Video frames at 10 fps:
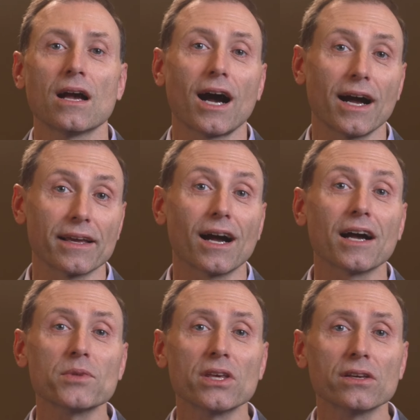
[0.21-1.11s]
Hi,
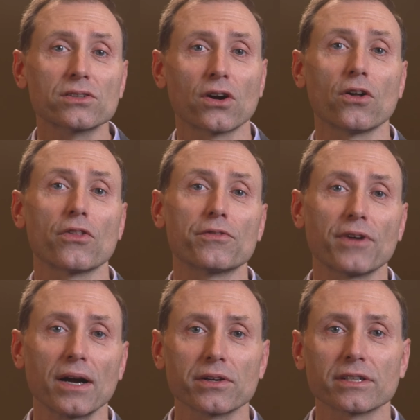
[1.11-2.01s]
I'm Ian Cull, the
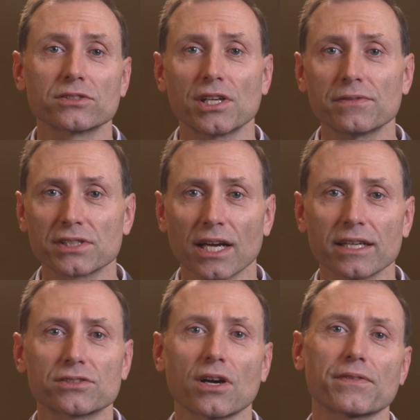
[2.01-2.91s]
founder and chief
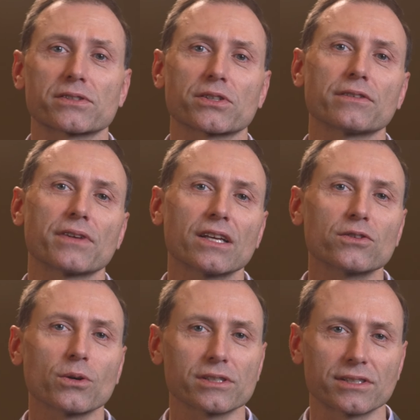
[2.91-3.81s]
science officer of
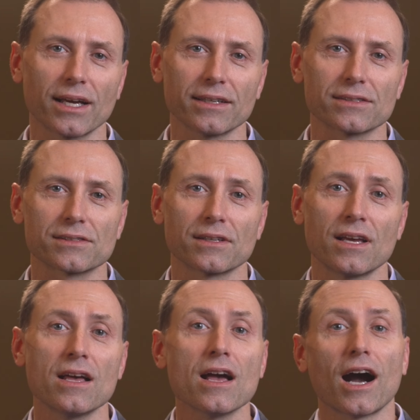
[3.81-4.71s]
Indoor Science.
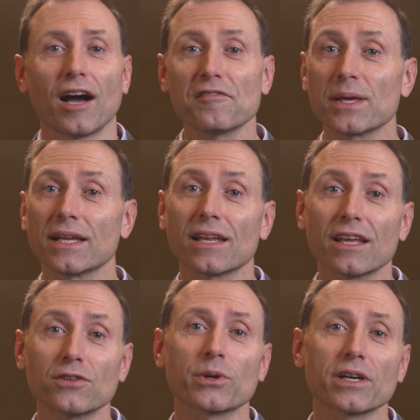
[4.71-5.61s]
I've been an
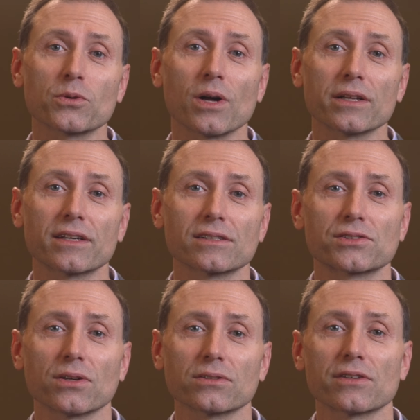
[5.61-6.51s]
indoor air quality
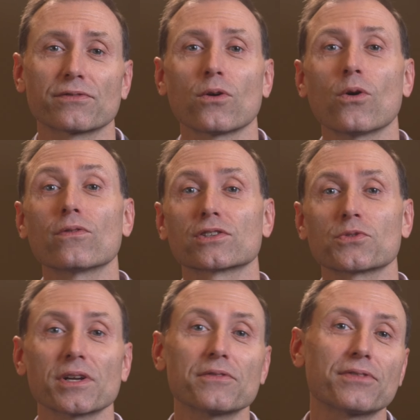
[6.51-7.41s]
consultant for over
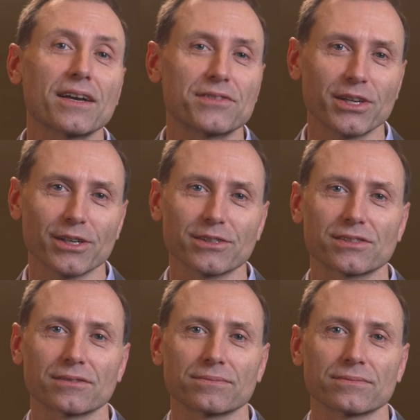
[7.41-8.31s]
25
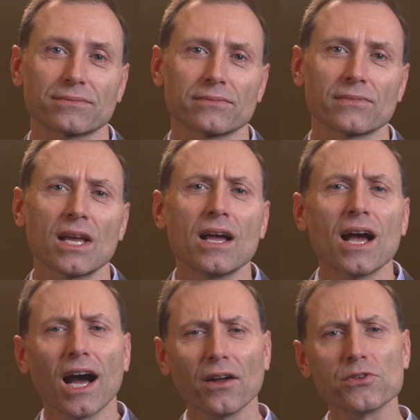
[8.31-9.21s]
years.
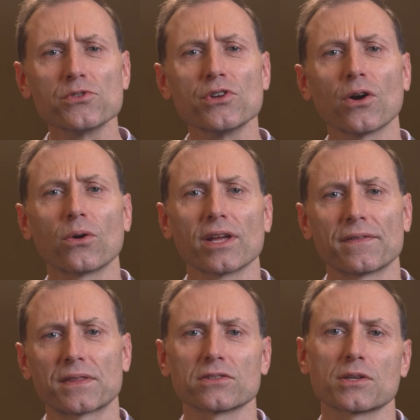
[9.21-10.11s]
How do you know
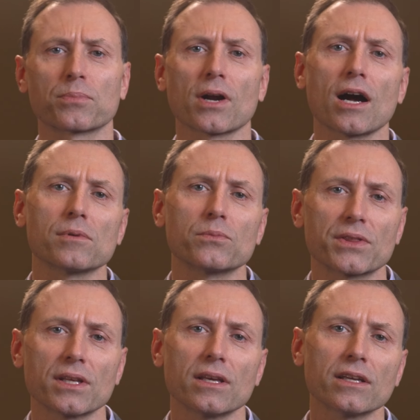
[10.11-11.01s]
if there's a problem
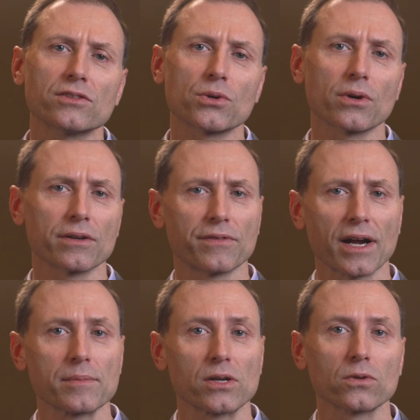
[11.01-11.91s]
with the indoor
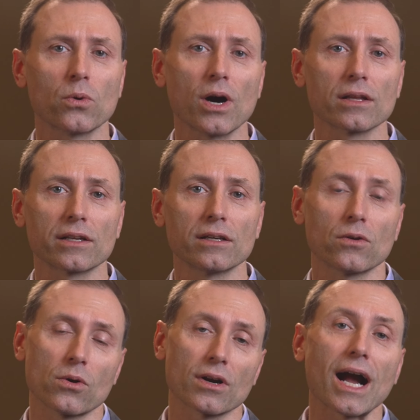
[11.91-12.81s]
environmental quality,
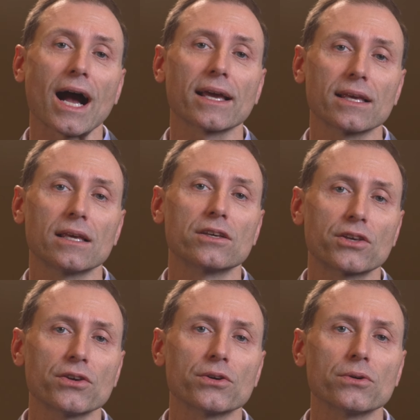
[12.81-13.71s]
or
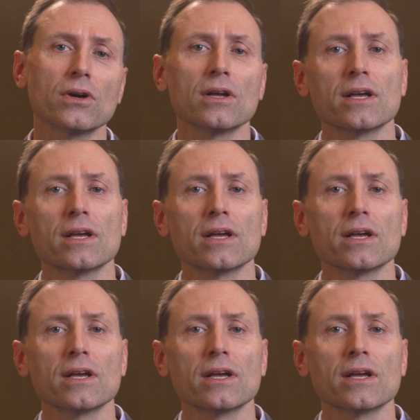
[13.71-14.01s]
IEQ,